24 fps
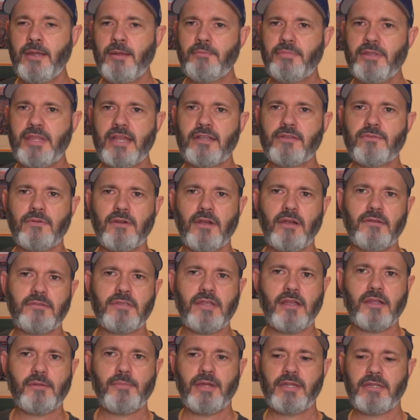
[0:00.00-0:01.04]
but that's where I would
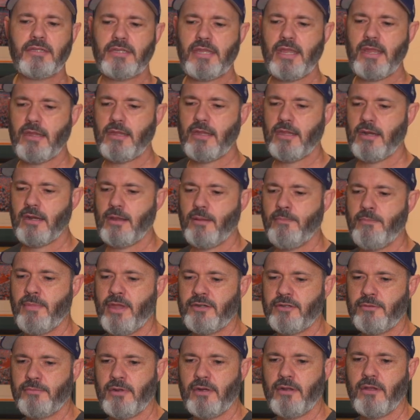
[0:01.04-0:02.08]
talk about taking a
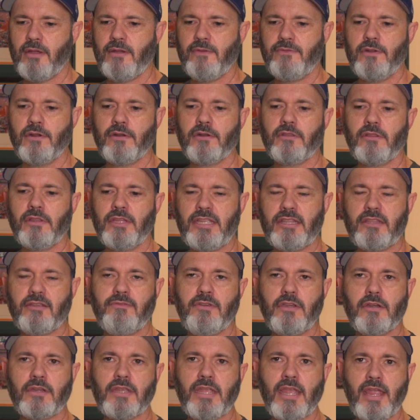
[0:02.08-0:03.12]
measurement of your length of
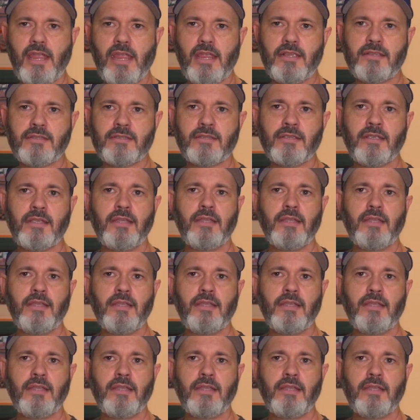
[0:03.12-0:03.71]
your case,